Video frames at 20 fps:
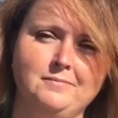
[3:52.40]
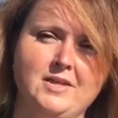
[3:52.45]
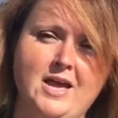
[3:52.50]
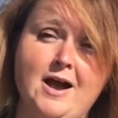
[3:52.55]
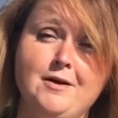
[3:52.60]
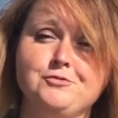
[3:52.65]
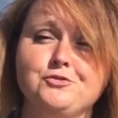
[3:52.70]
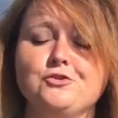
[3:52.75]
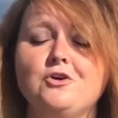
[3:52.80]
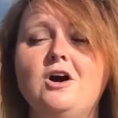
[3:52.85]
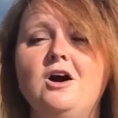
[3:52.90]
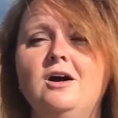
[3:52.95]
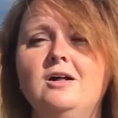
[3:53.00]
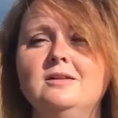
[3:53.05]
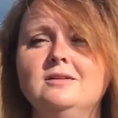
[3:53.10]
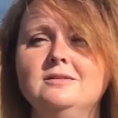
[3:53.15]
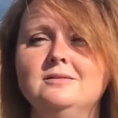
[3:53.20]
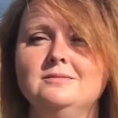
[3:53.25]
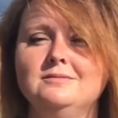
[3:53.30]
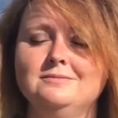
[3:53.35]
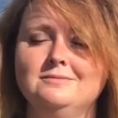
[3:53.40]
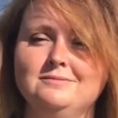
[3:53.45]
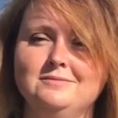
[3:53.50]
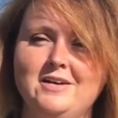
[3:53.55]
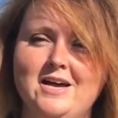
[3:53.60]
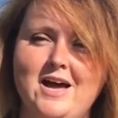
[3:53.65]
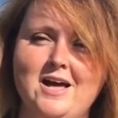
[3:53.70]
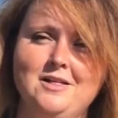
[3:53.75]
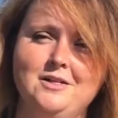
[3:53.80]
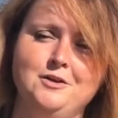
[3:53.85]
After all,
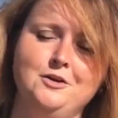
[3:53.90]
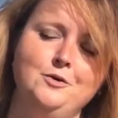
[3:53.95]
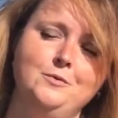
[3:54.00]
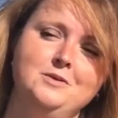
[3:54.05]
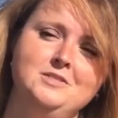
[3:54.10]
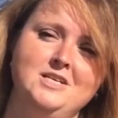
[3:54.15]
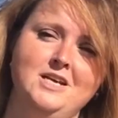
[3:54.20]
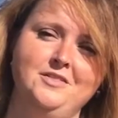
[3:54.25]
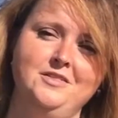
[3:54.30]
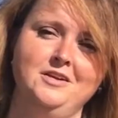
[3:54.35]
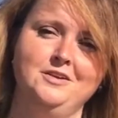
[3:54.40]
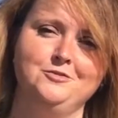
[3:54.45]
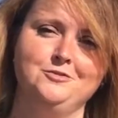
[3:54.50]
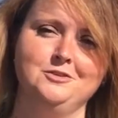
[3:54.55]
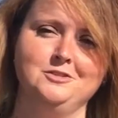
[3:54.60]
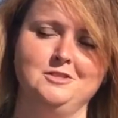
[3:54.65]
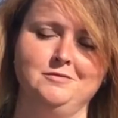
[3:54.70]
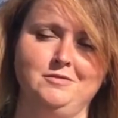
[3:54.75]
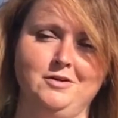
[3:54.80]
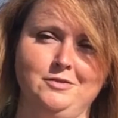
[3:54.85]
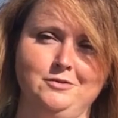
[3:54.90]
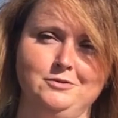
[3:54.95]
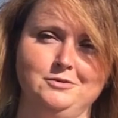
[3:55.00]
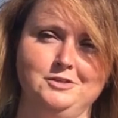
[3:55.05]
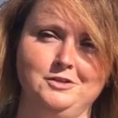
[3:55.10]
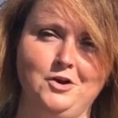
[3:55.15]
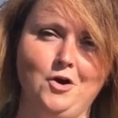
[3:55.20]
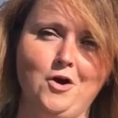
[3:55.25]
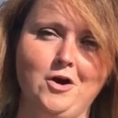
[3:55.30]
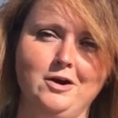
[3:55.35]
Alan always had the interests of others
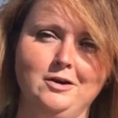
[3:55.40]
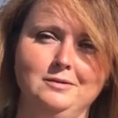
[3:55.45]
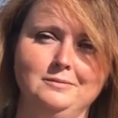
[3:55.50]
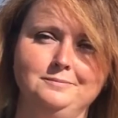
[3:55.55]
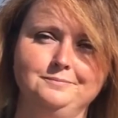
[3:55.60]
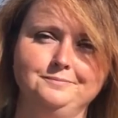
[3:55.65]
at heart.